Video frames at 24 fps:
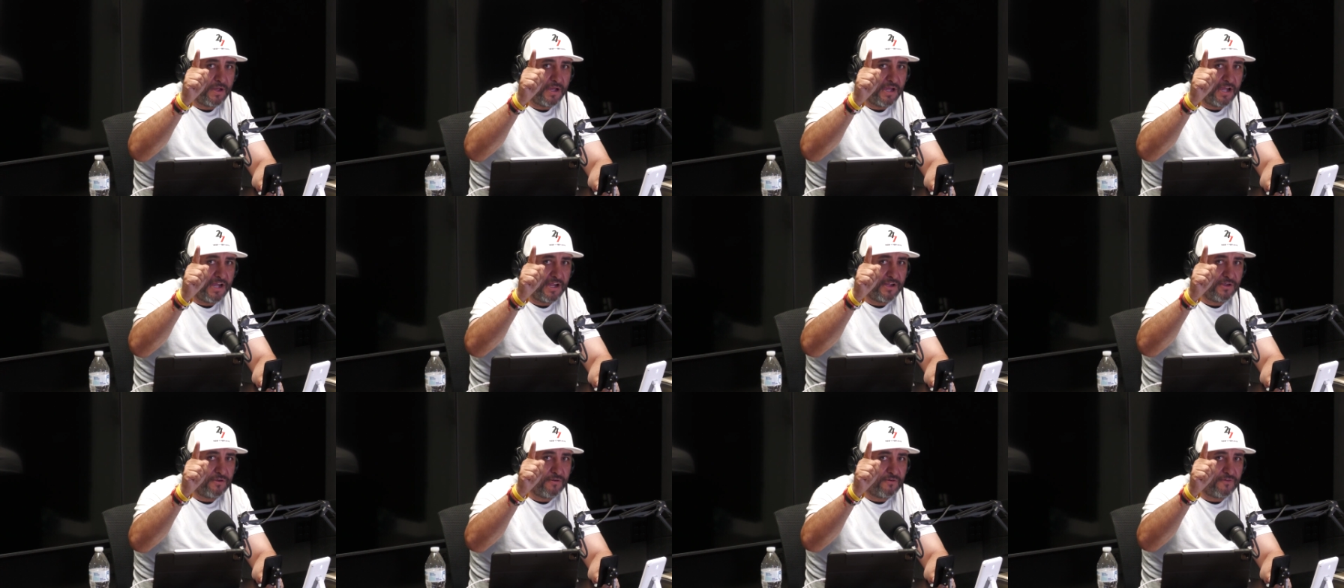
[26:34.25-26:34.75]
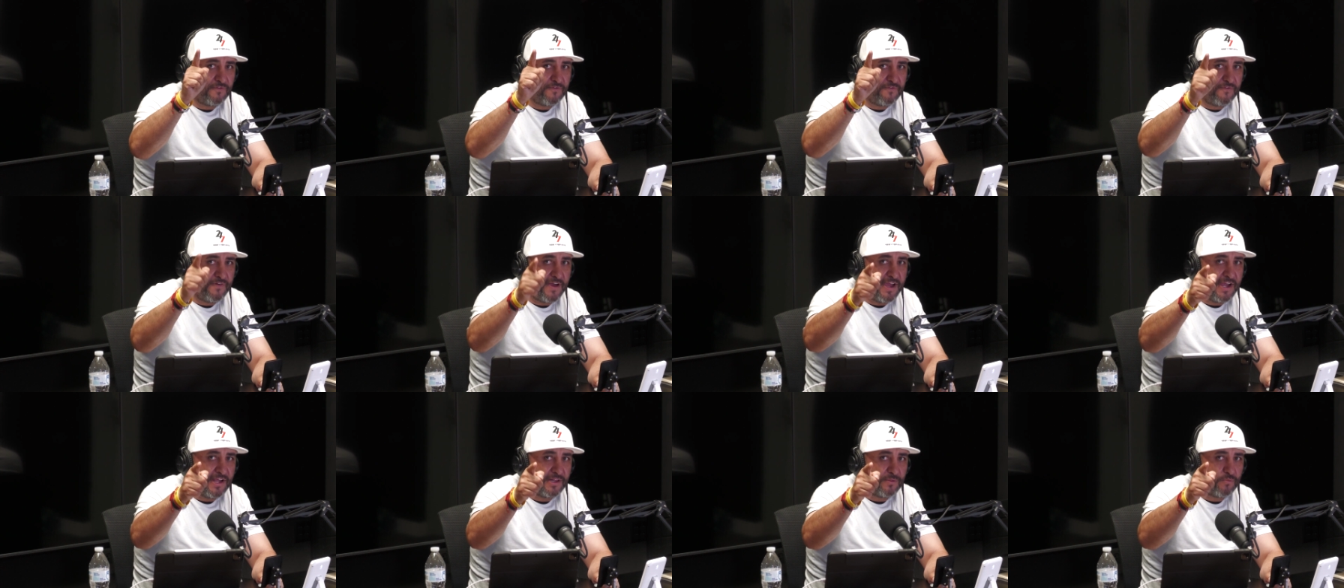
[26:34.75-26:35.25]
and your
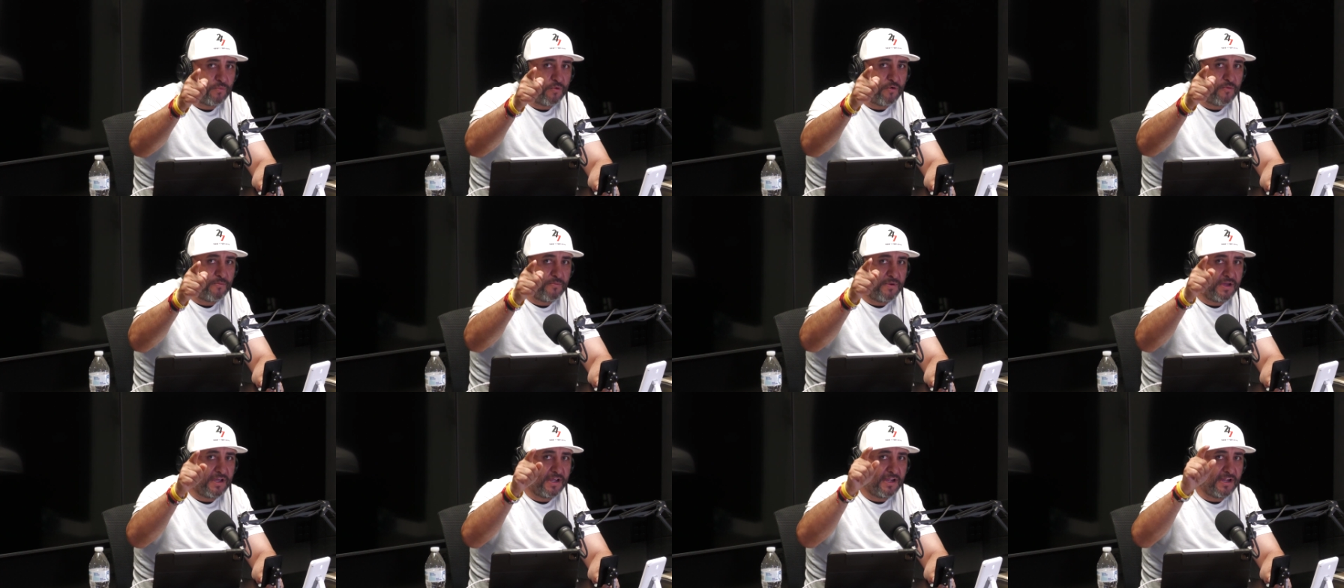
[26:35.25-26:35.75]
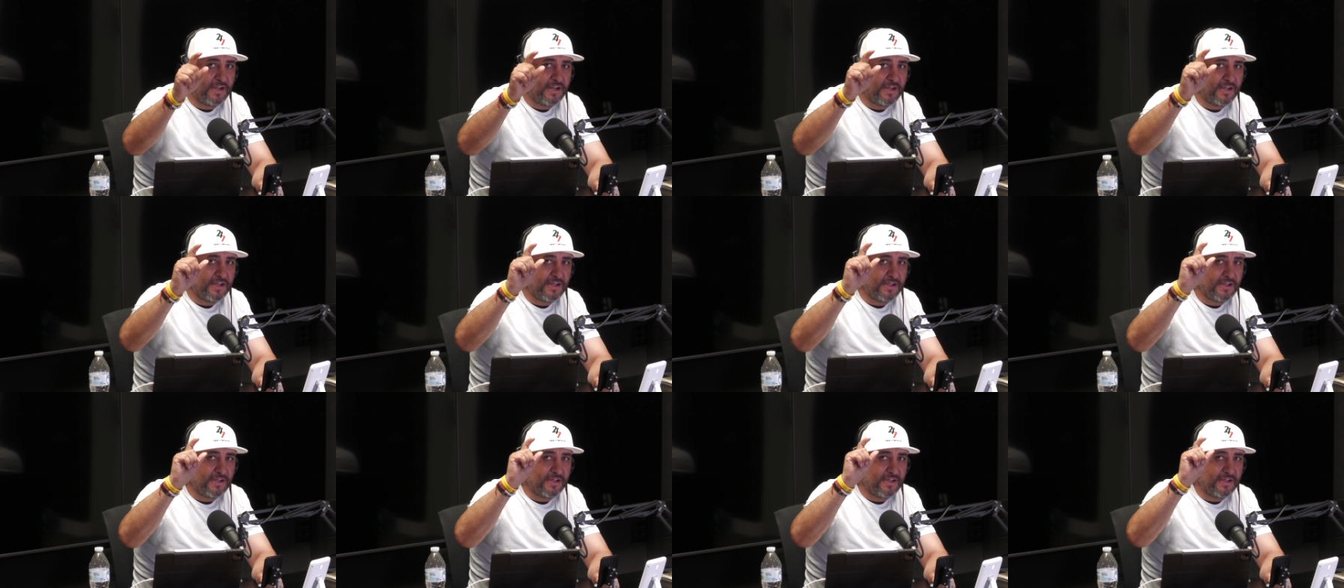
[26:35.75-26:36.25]
faith will be
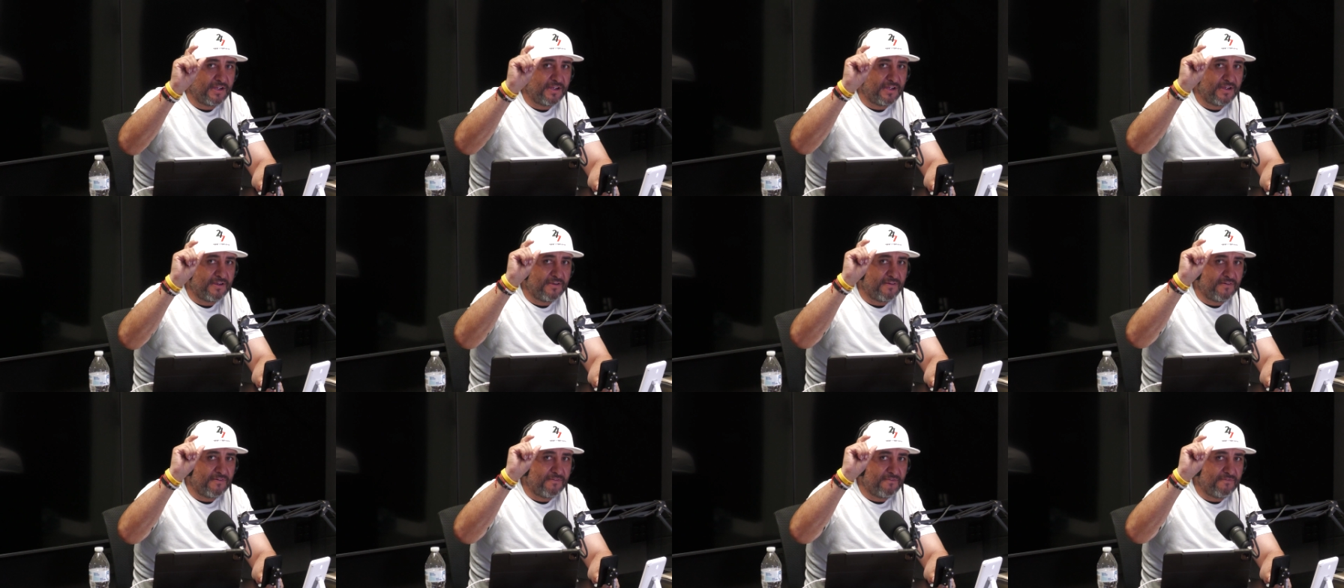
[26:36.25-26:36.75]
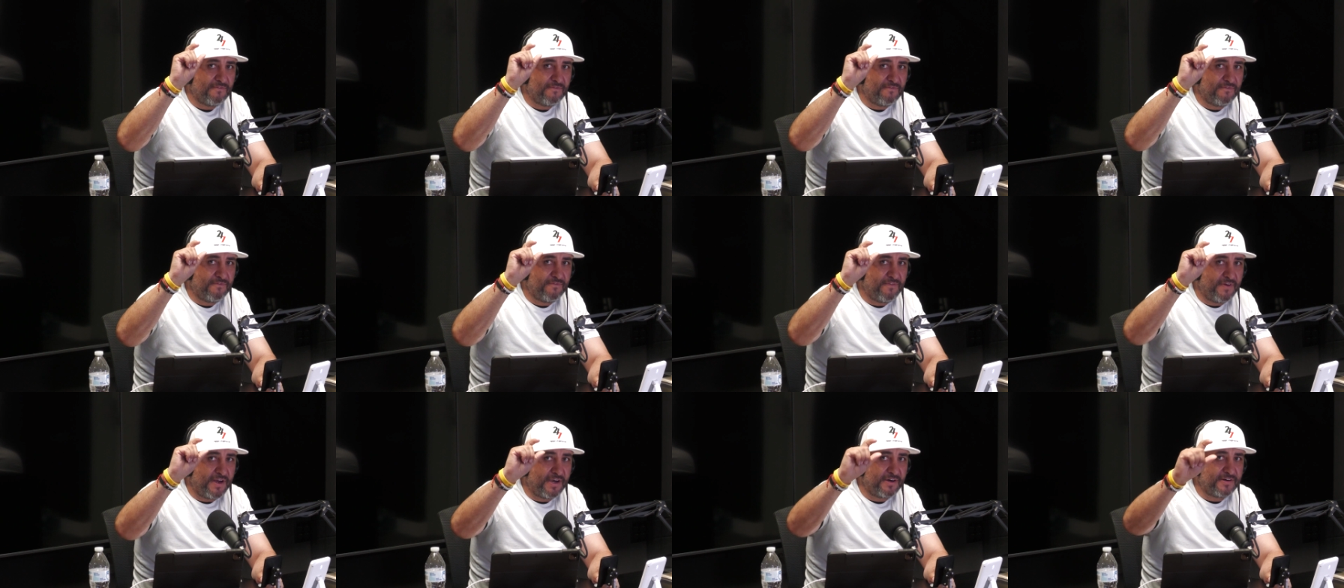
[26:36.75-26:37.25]

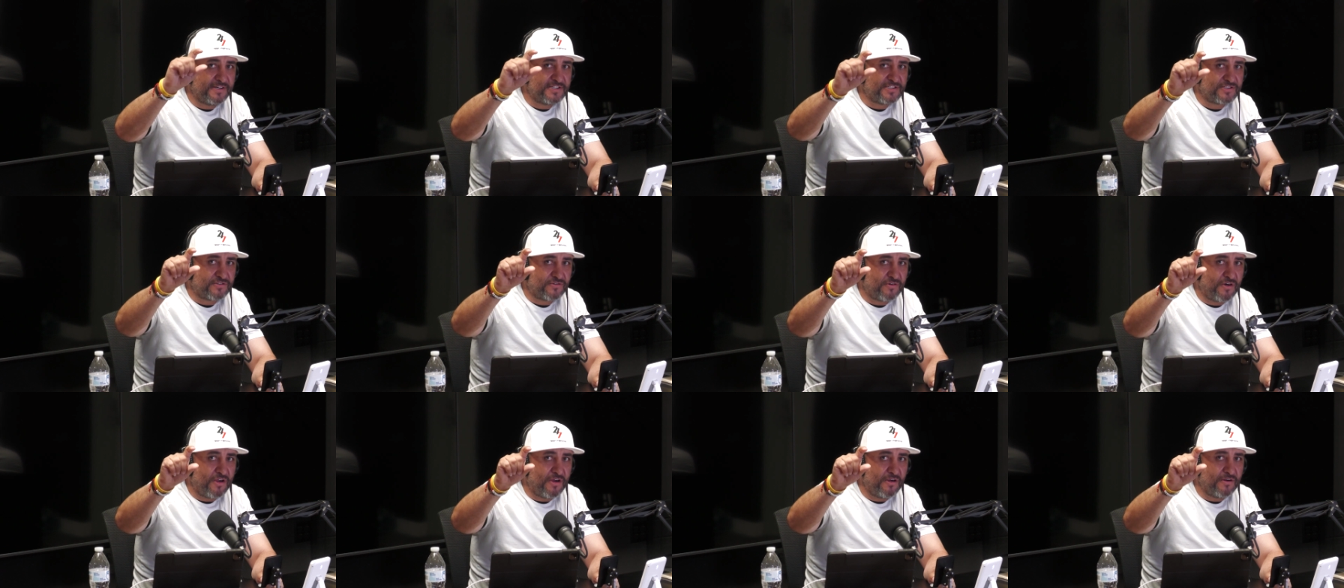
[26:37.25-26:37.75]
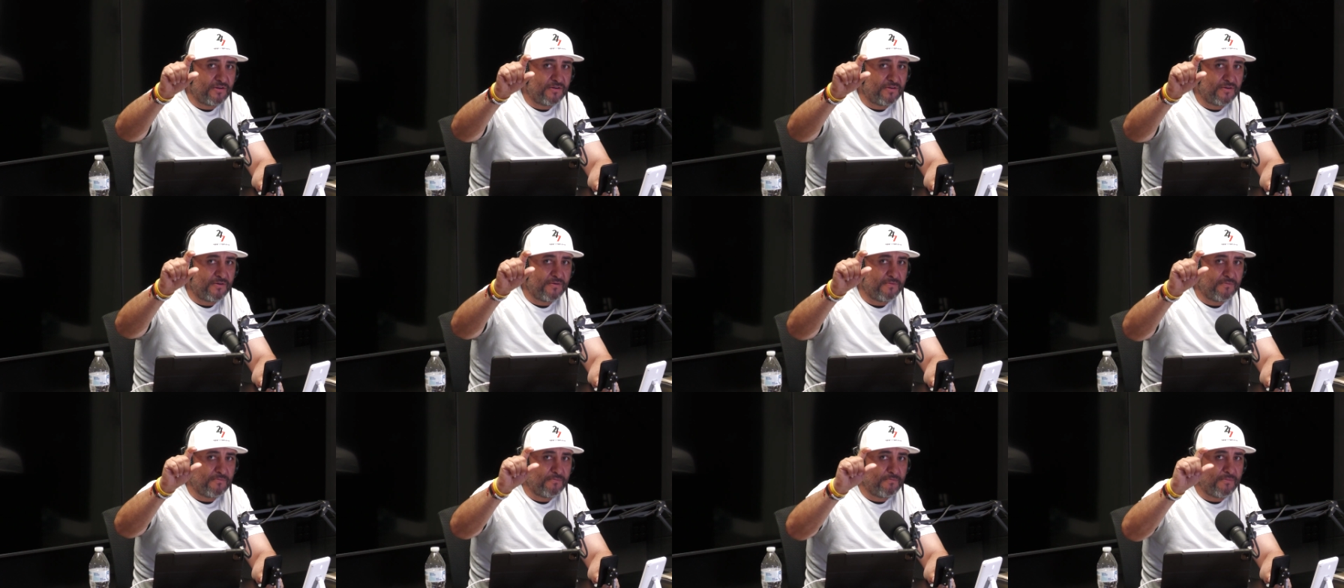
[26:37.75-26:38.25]
very strong
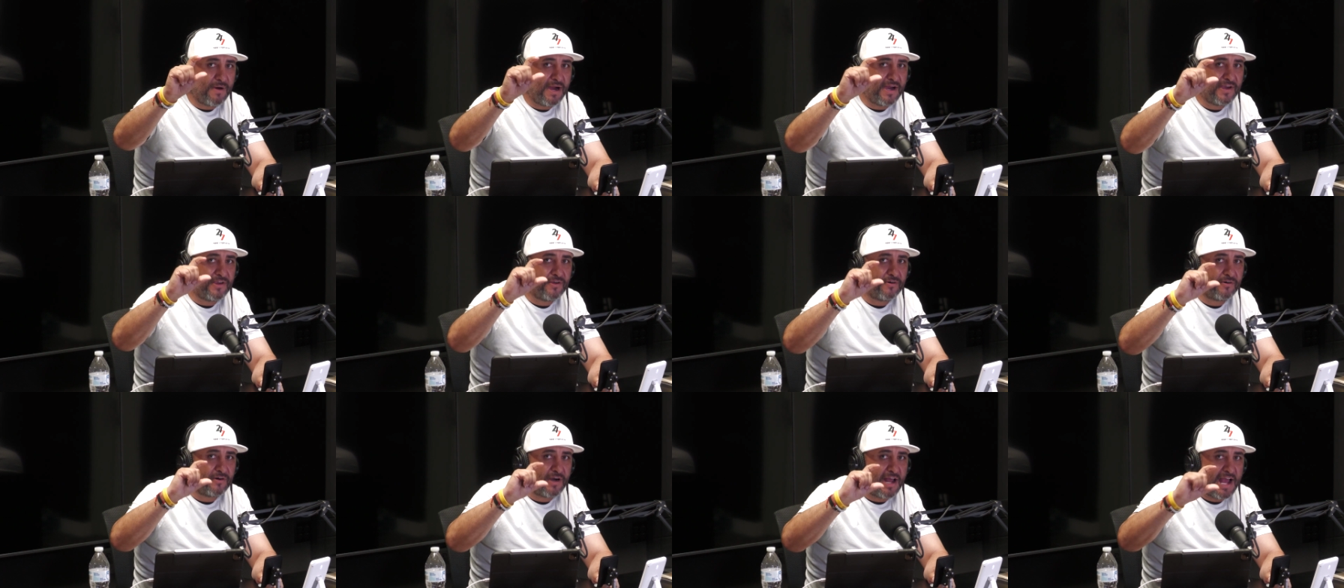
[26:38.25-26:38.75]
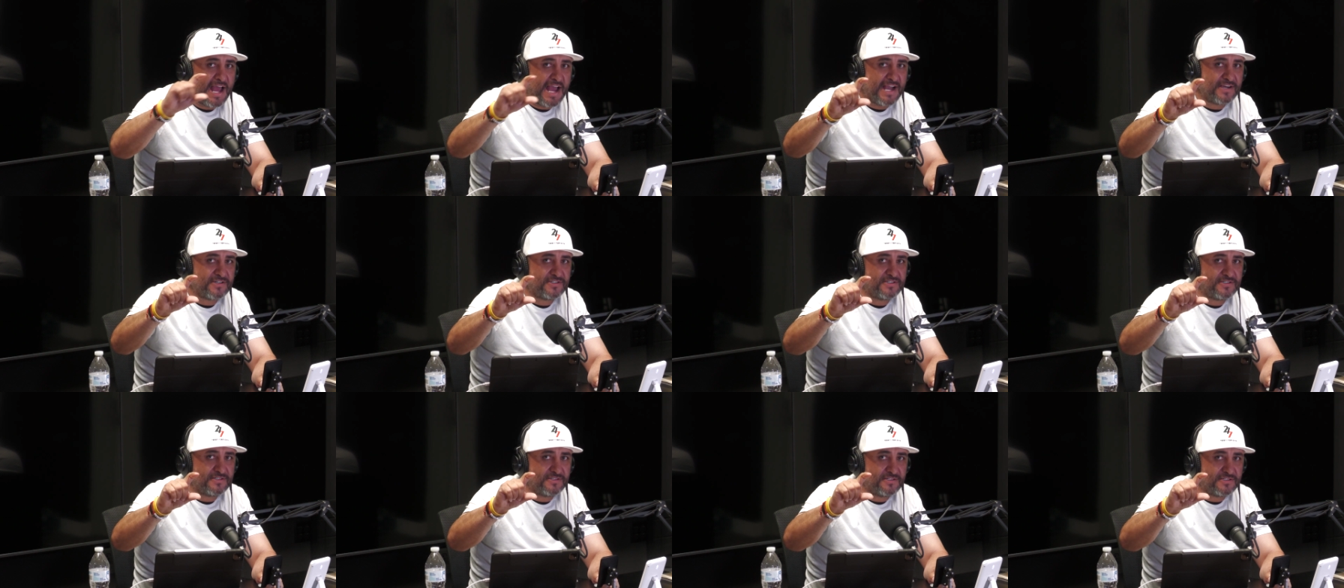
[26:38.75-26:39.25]
by your
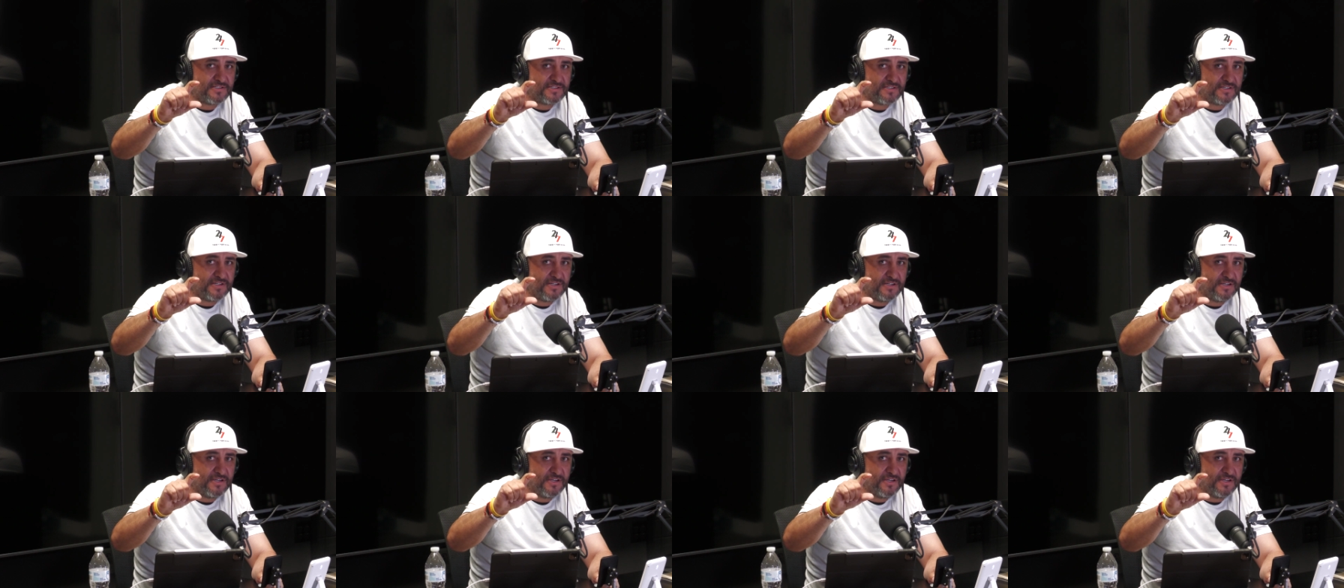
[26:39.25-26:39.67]
actions.